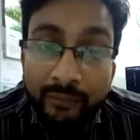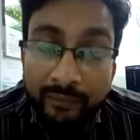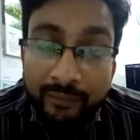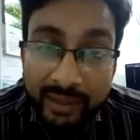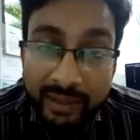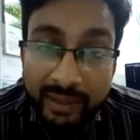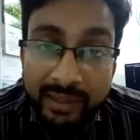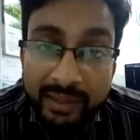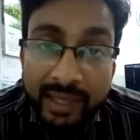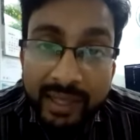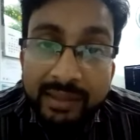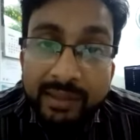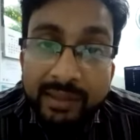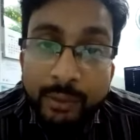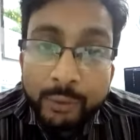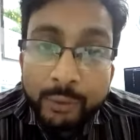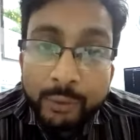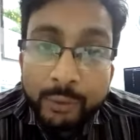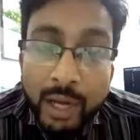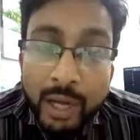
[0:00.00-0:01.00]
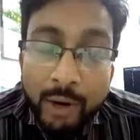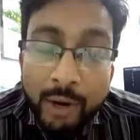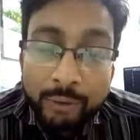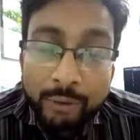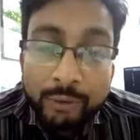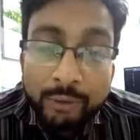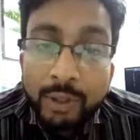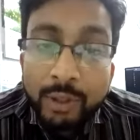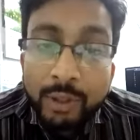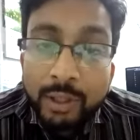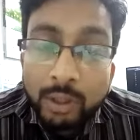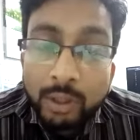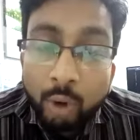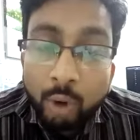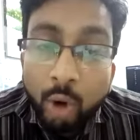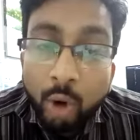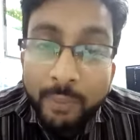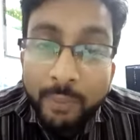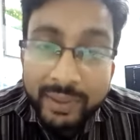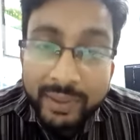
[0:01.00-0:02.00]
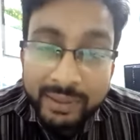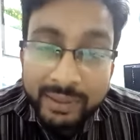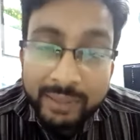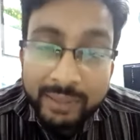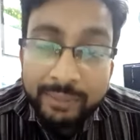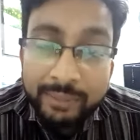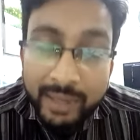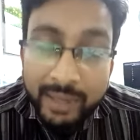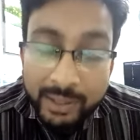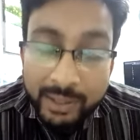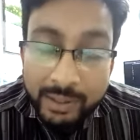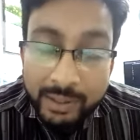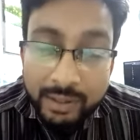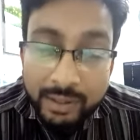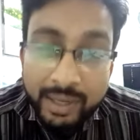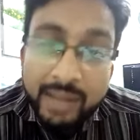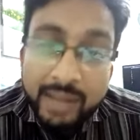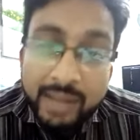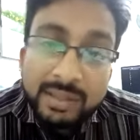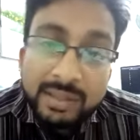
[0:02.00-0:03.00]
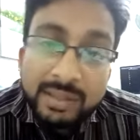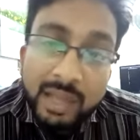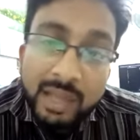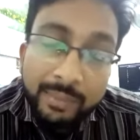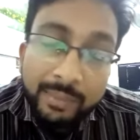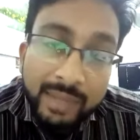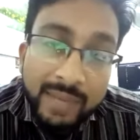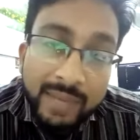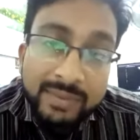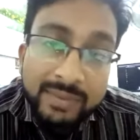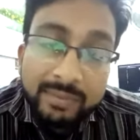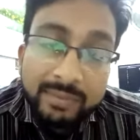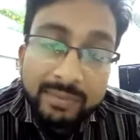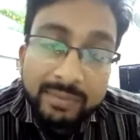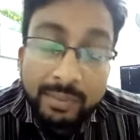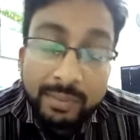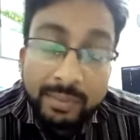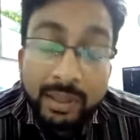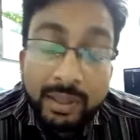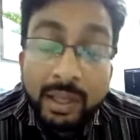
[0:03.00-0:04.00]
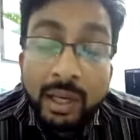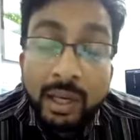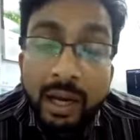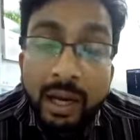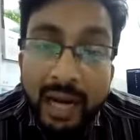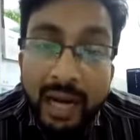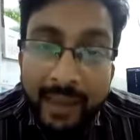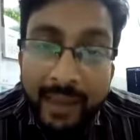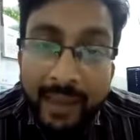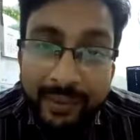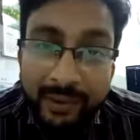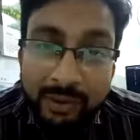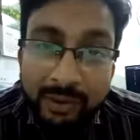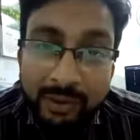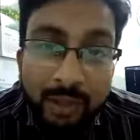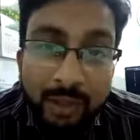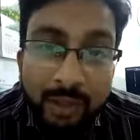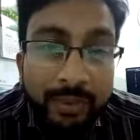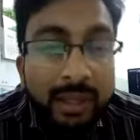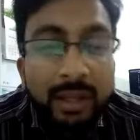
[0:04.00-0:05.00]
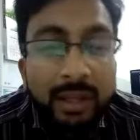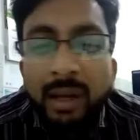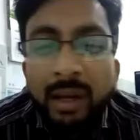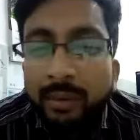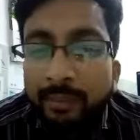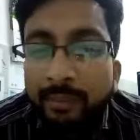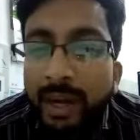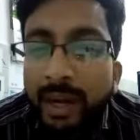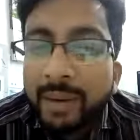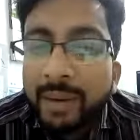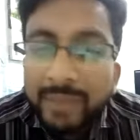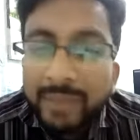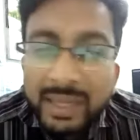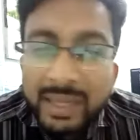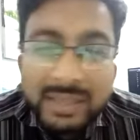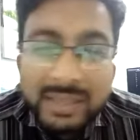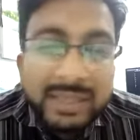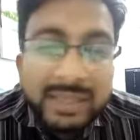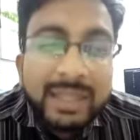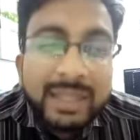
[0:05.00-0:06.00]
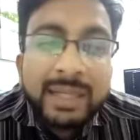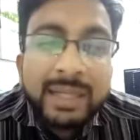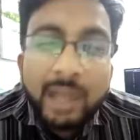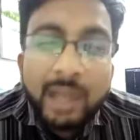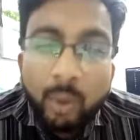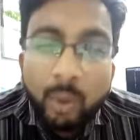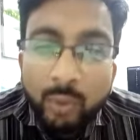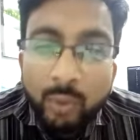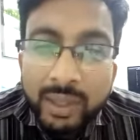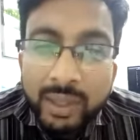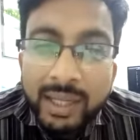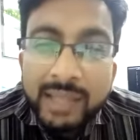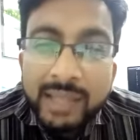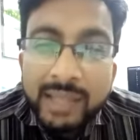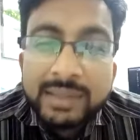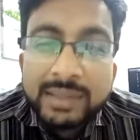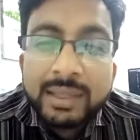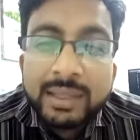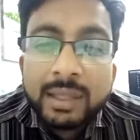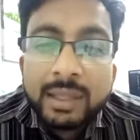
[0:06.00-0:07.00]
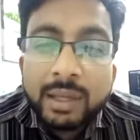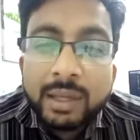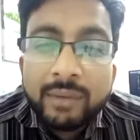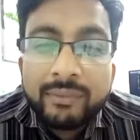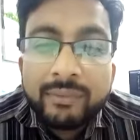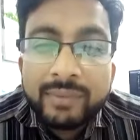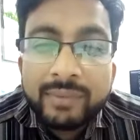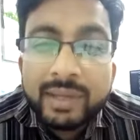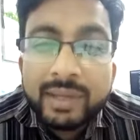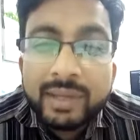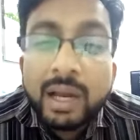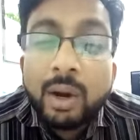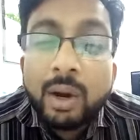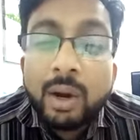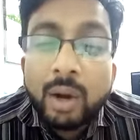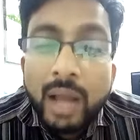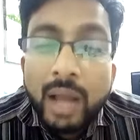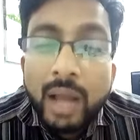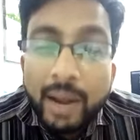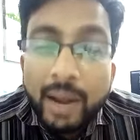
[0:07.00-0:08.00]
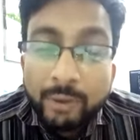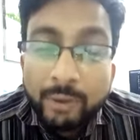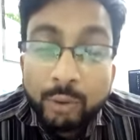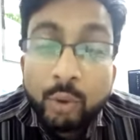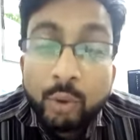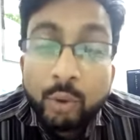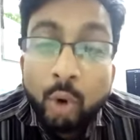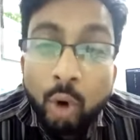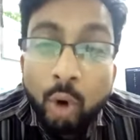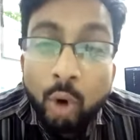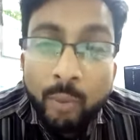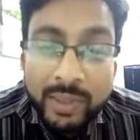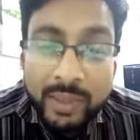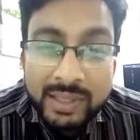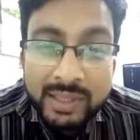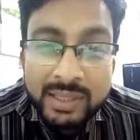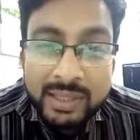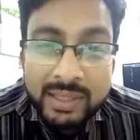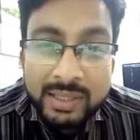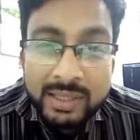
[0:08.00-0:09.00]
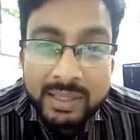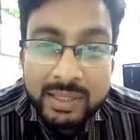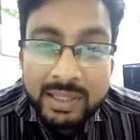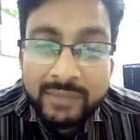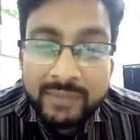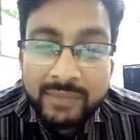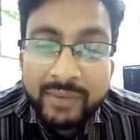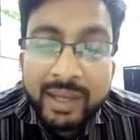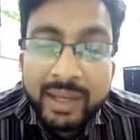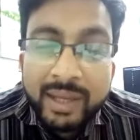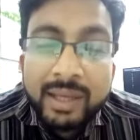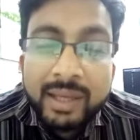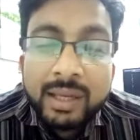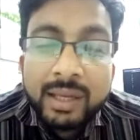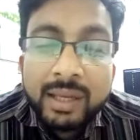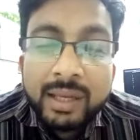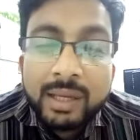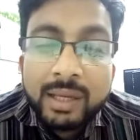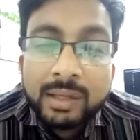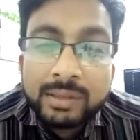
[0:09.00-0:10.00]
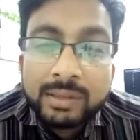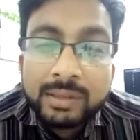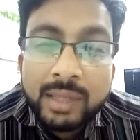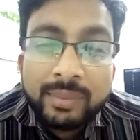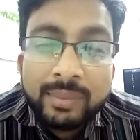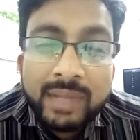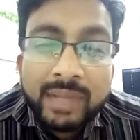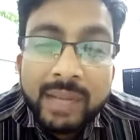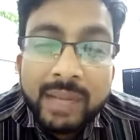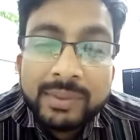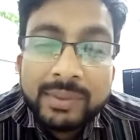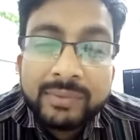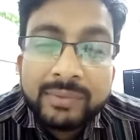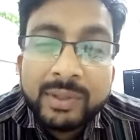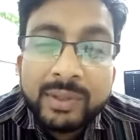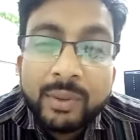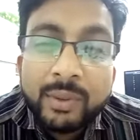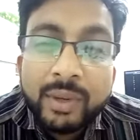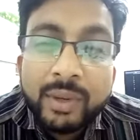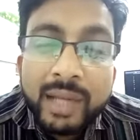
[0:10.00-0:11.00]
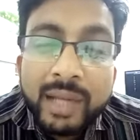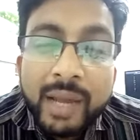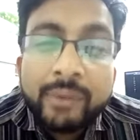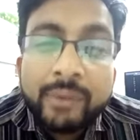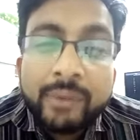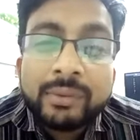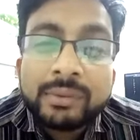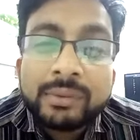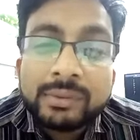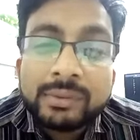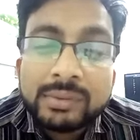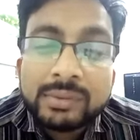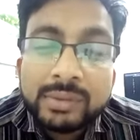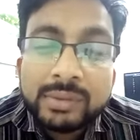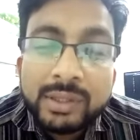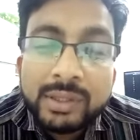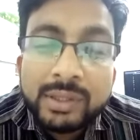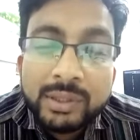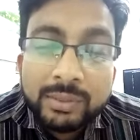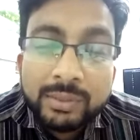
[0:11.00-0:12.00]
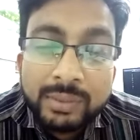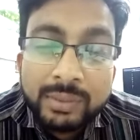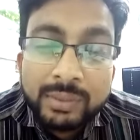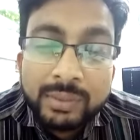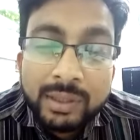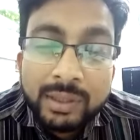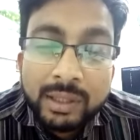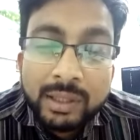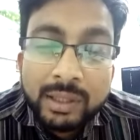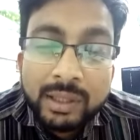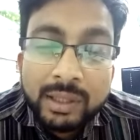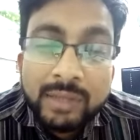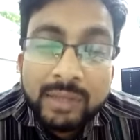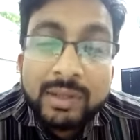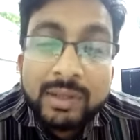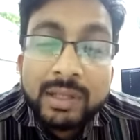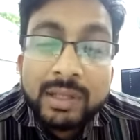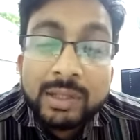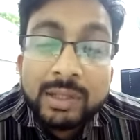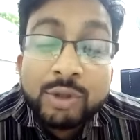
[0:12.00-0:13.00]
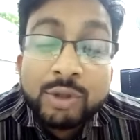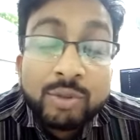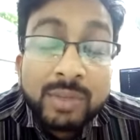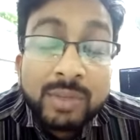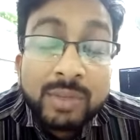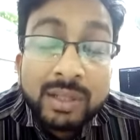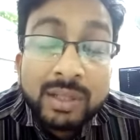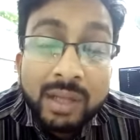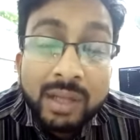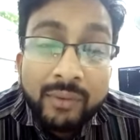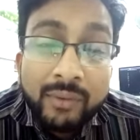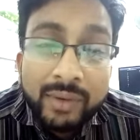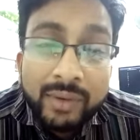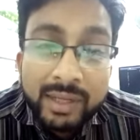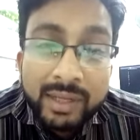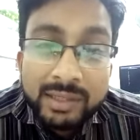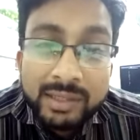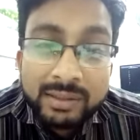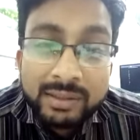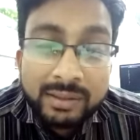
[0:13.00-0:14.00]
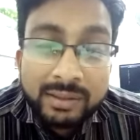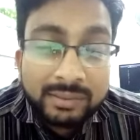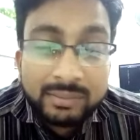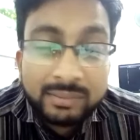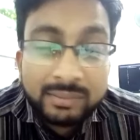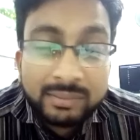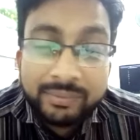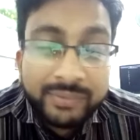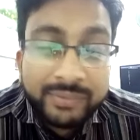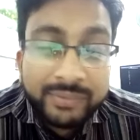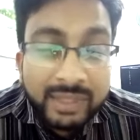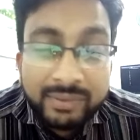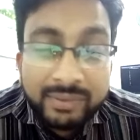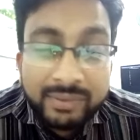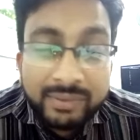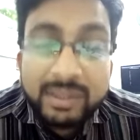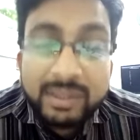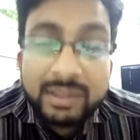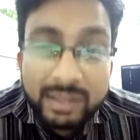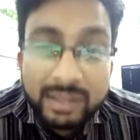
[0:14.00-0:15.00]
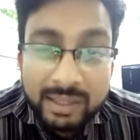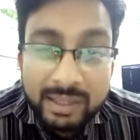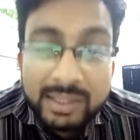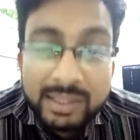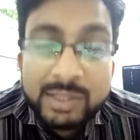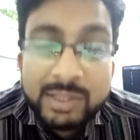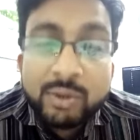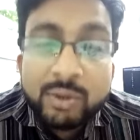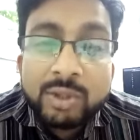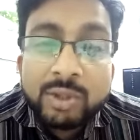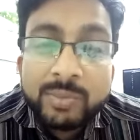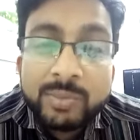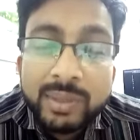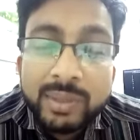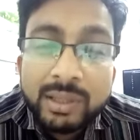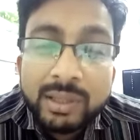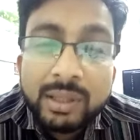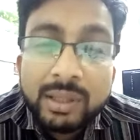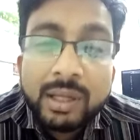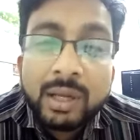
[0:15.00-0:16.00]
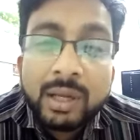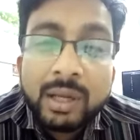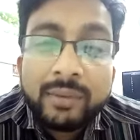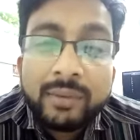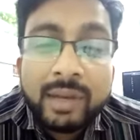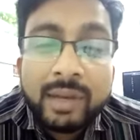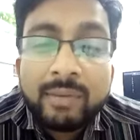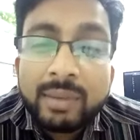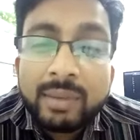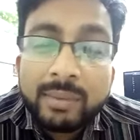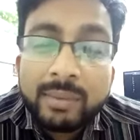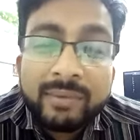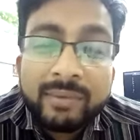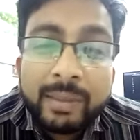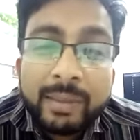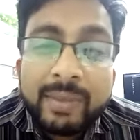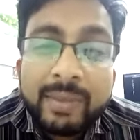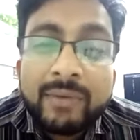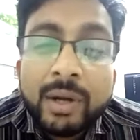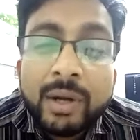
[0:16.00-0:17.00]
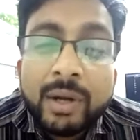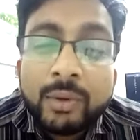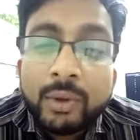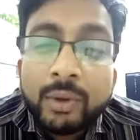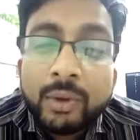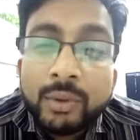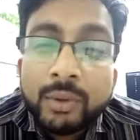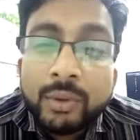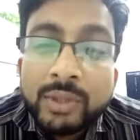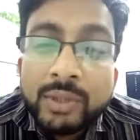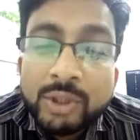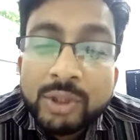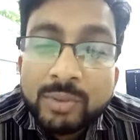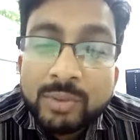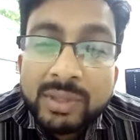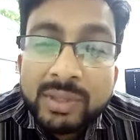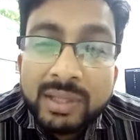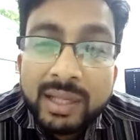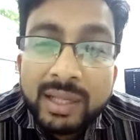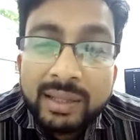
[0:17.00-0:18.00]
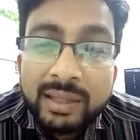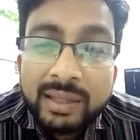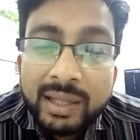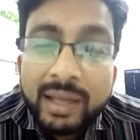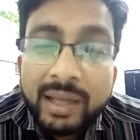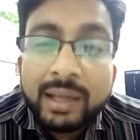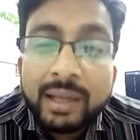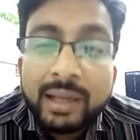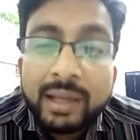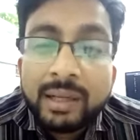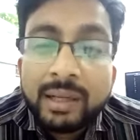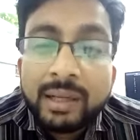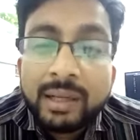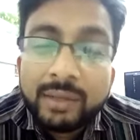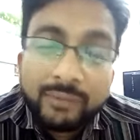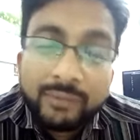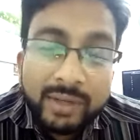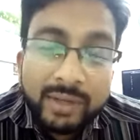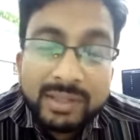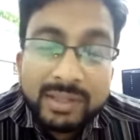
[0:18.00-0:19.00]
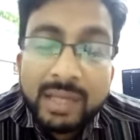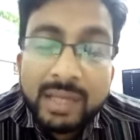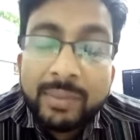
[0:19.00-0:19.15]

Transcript: With that, you have to open the patient, right? Sometimes maybe laparoscopically, but basically nowadays we have to do open surgeries. Why? Sometimes we don't have instrument nowadays. Even in this hospital, we have maybe one or two instruments are there. For example,